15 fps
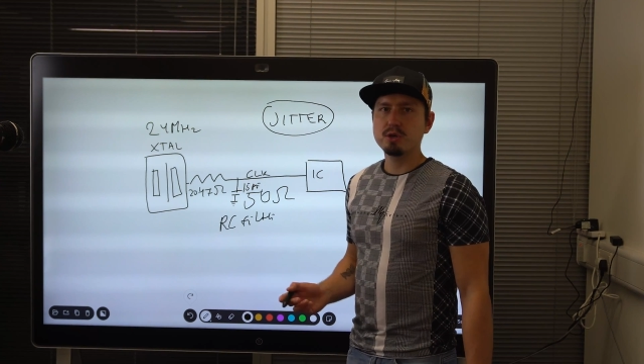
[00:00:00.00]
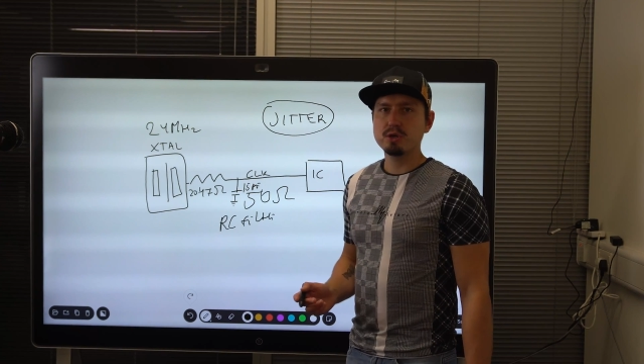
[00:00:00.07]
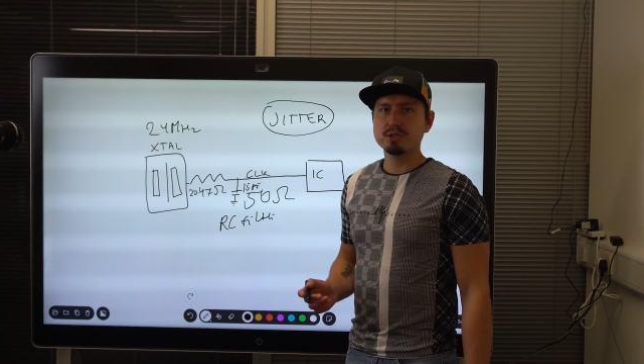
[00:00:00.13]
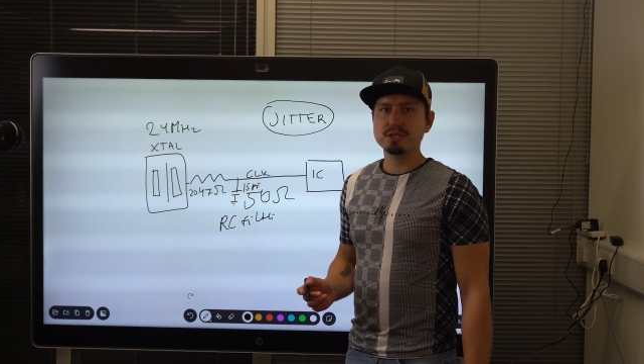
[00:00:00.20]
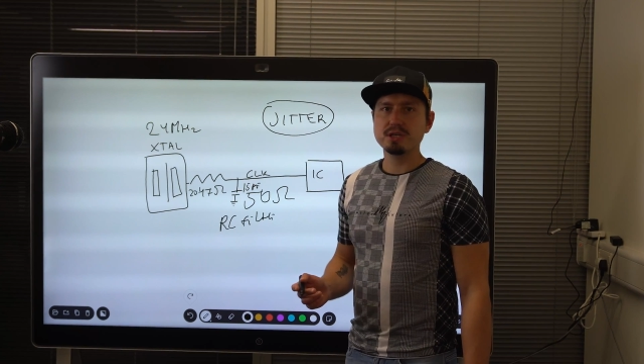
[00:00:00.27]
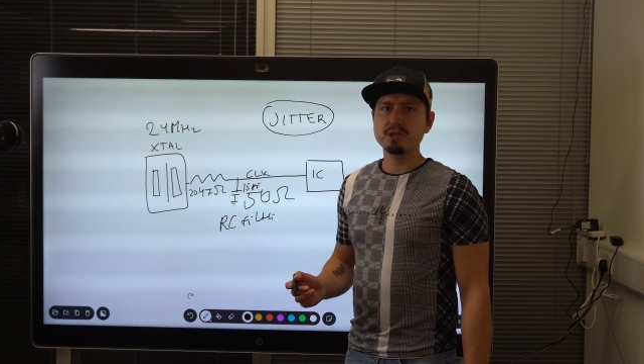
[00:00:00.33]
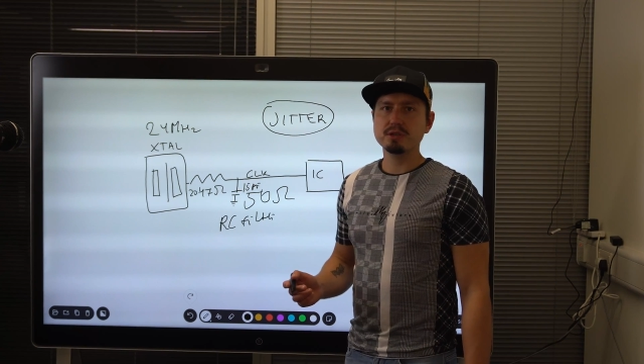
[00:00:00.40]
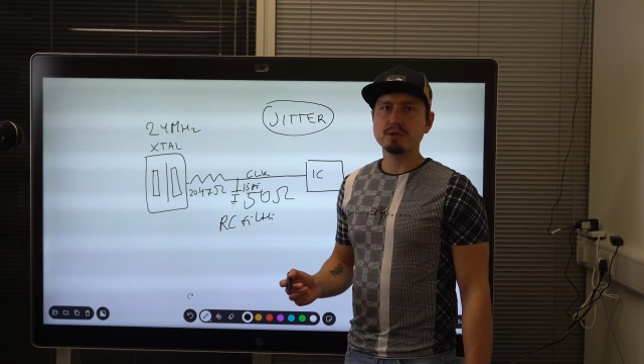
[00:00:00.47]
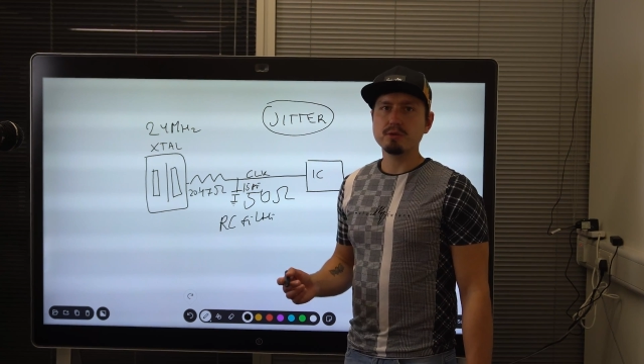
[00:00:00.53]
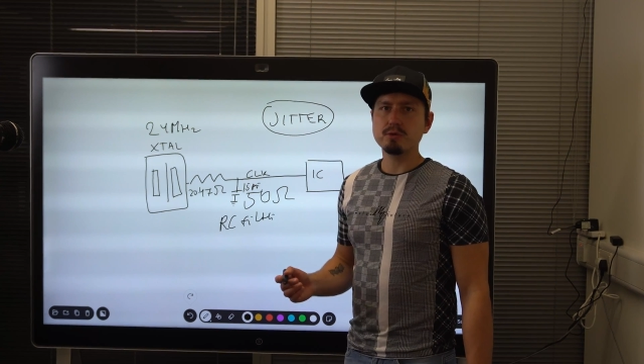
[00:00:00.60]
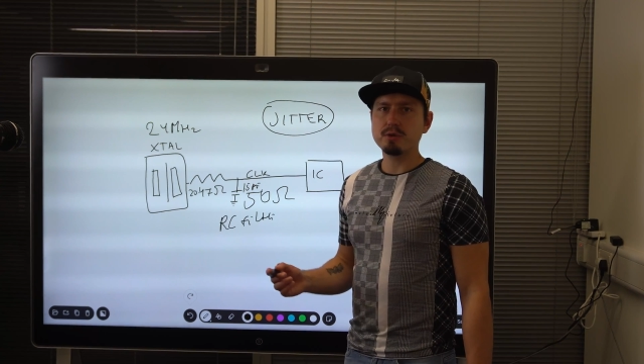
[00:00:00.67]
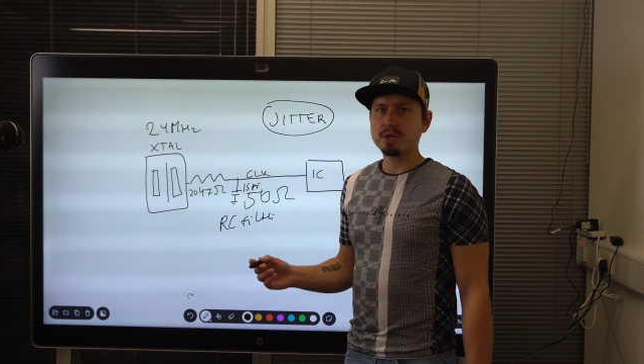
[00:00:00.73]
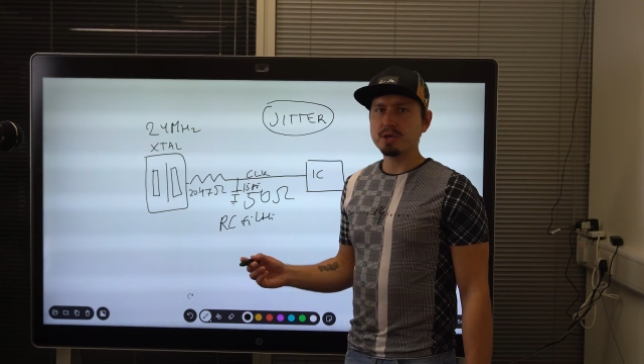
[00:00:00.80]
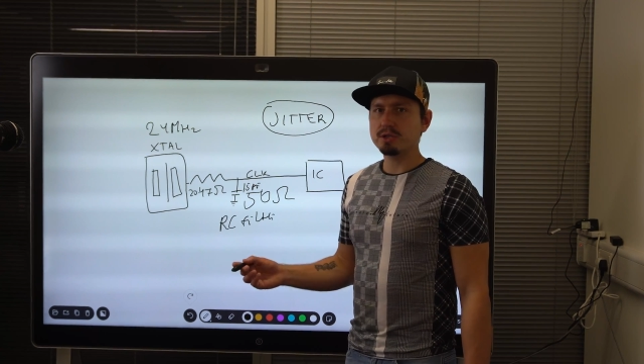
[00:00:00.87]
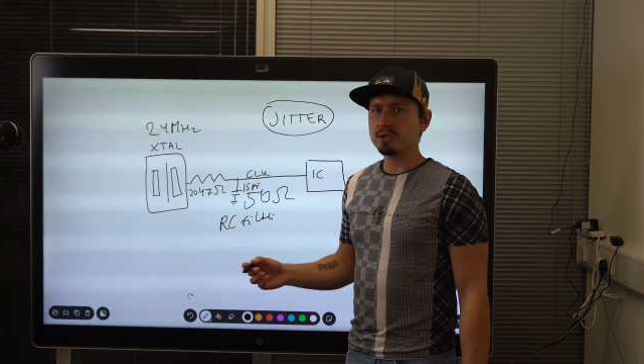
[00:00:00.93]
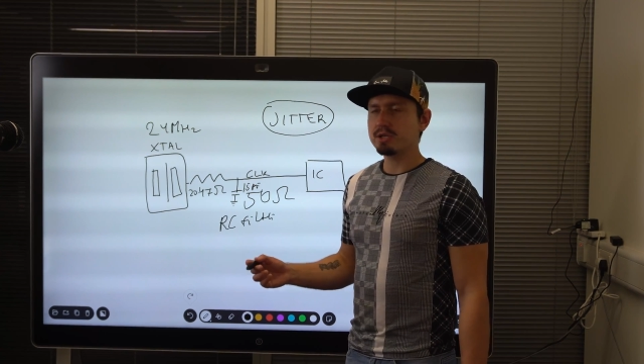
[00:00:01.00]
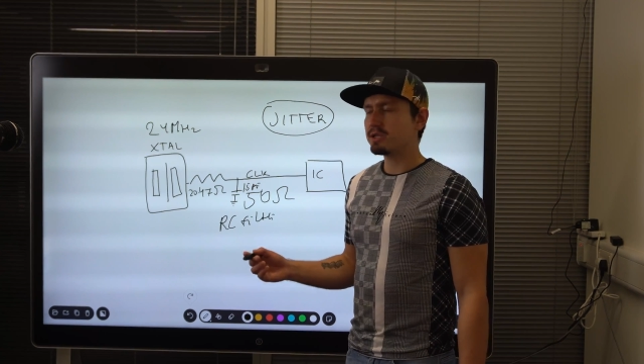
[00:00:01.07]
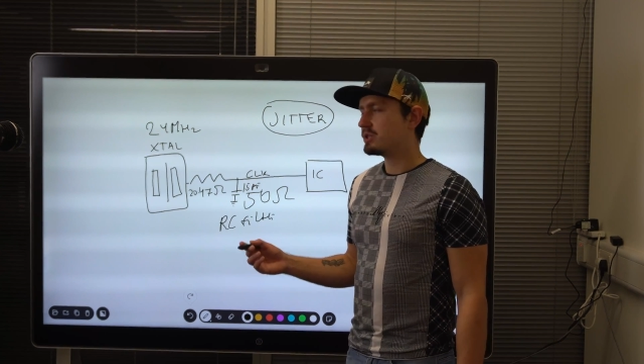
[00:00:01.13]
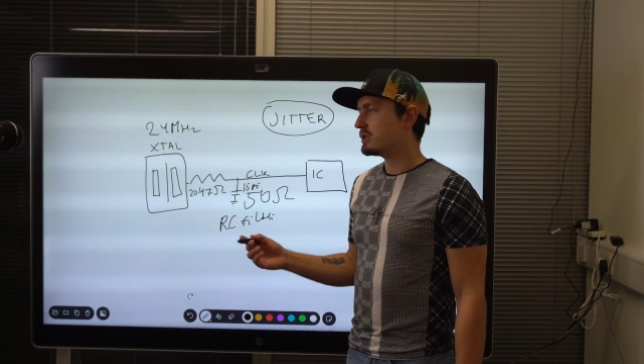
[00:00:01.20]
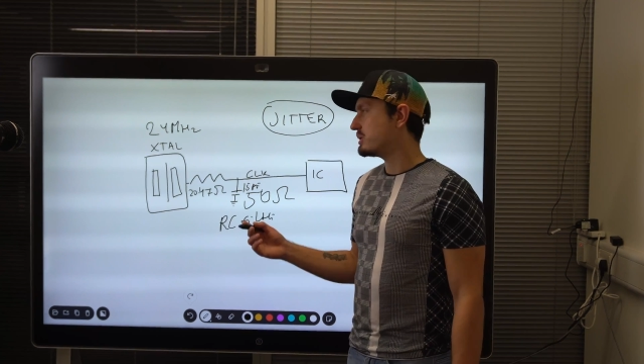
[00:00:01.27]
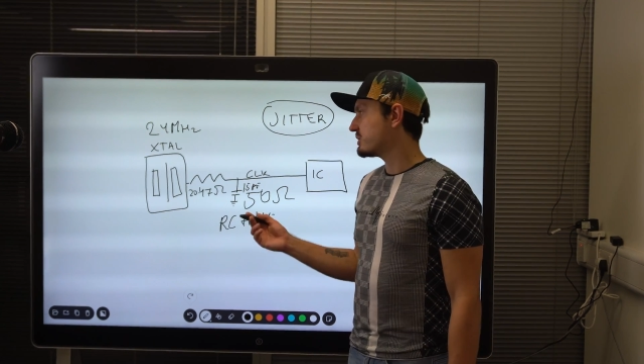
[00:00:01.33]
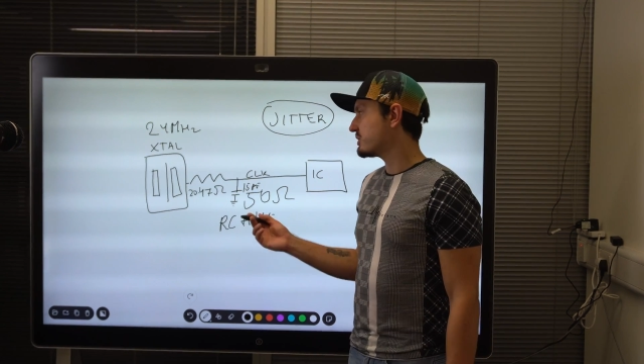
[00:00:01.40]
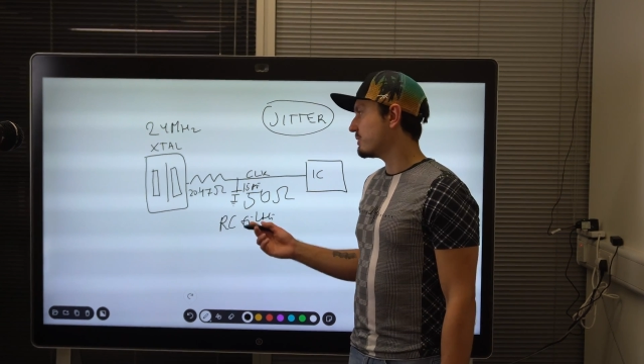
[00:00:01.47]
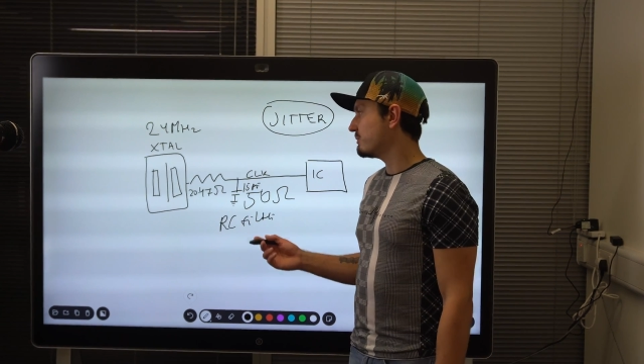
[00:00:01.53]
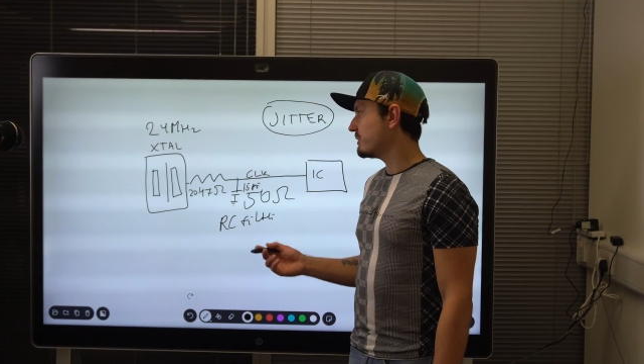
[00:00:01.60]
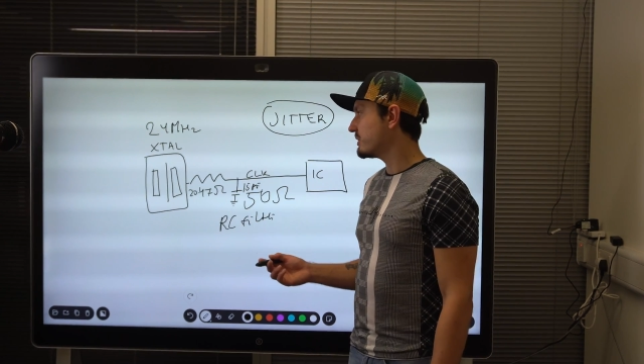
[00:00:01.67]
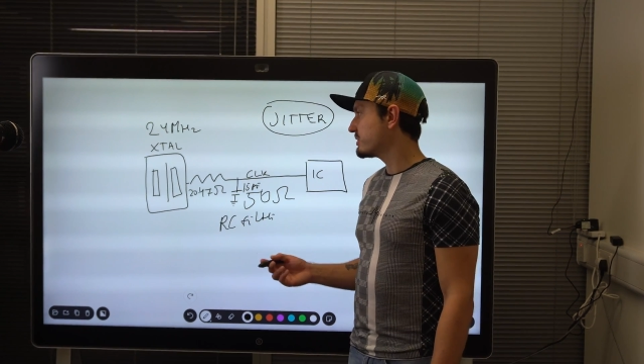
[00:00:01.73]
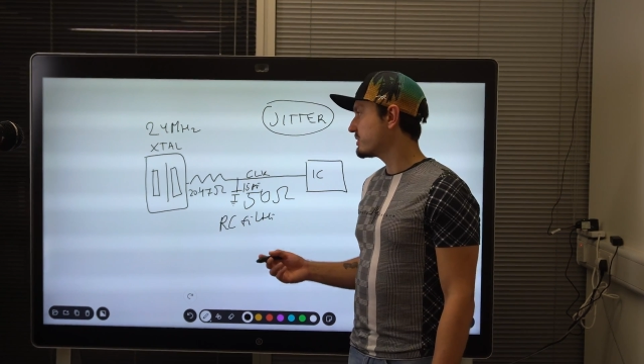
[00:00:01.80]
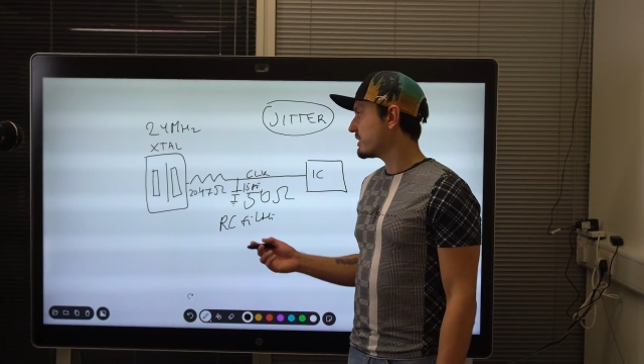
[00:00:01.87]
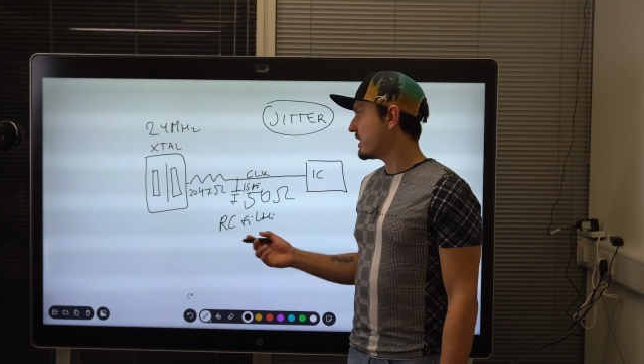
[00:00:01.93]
signal in this system, let's